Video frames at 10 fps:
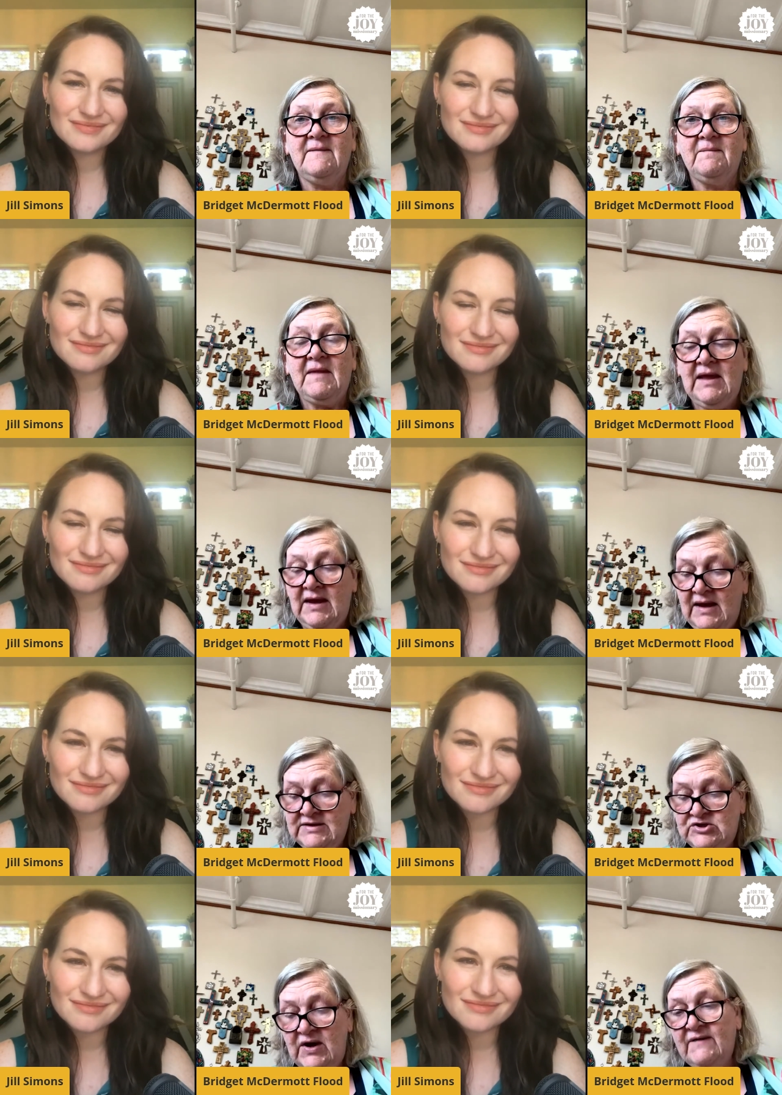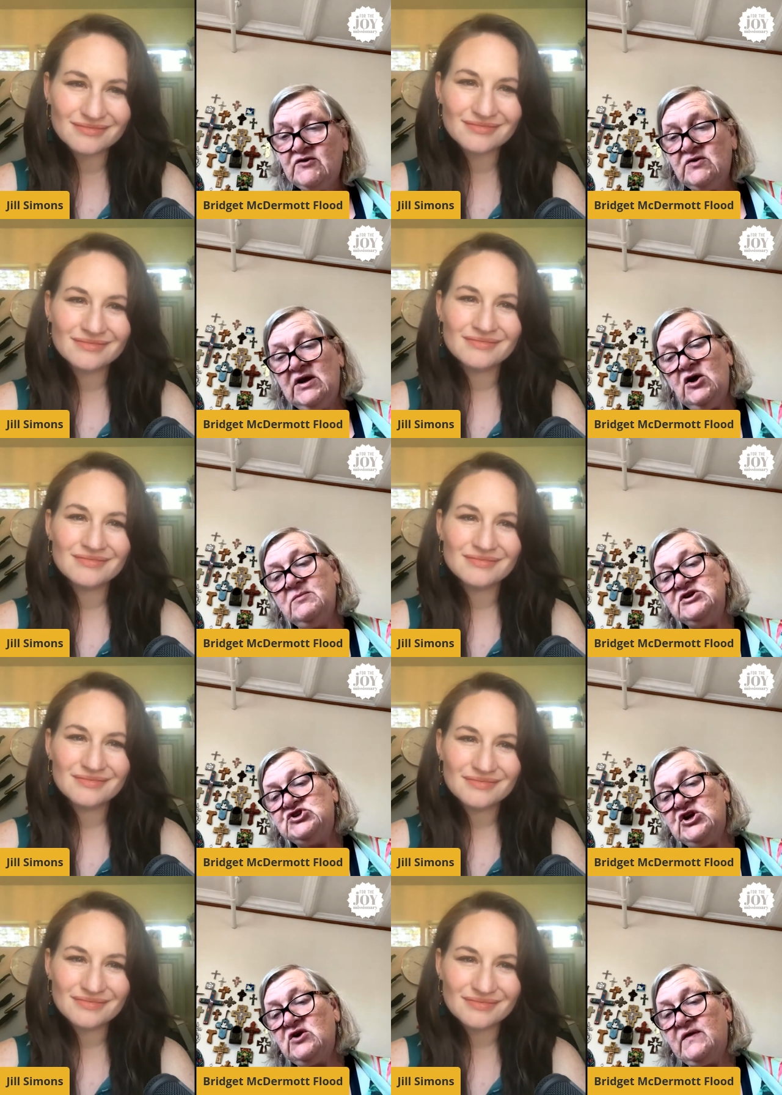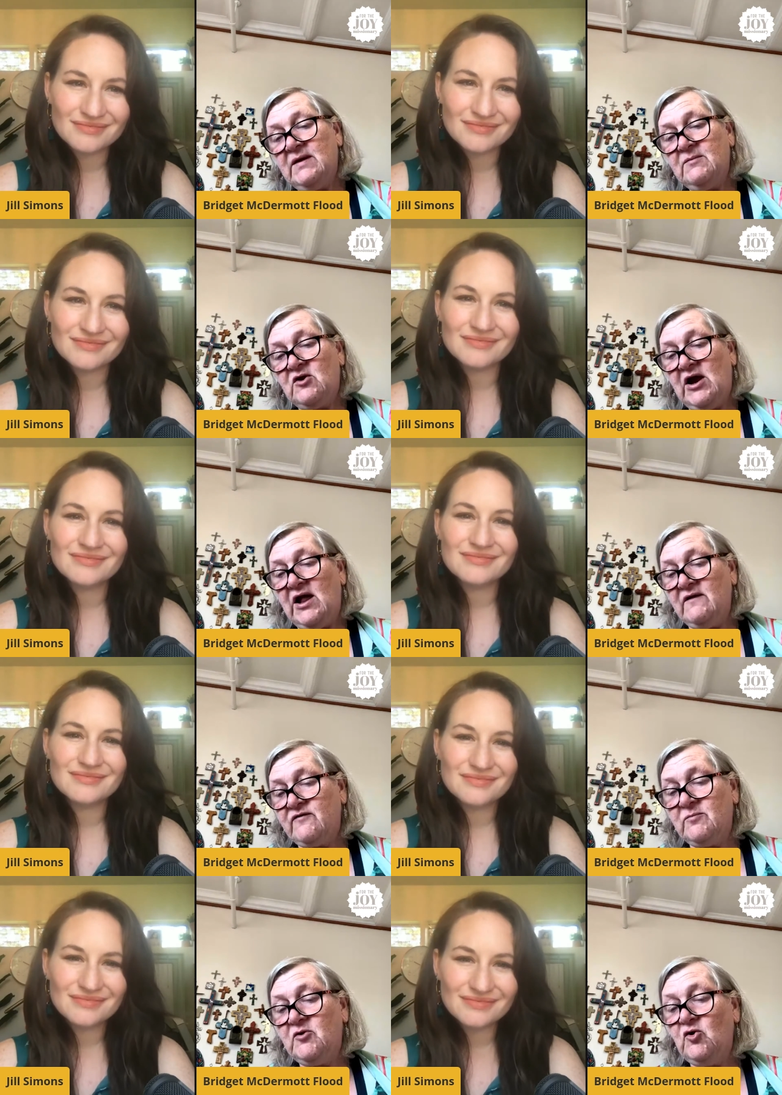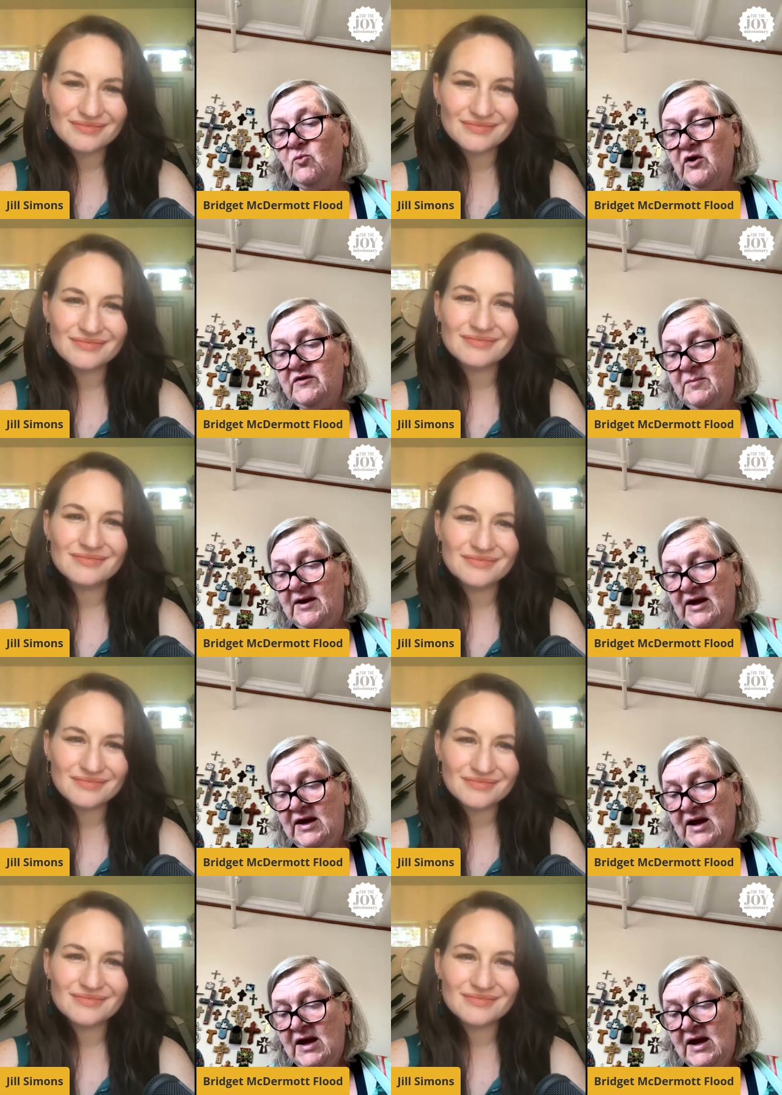Speaker 1: Mm. And so after Naomi shared that Mary Oliver poem with me,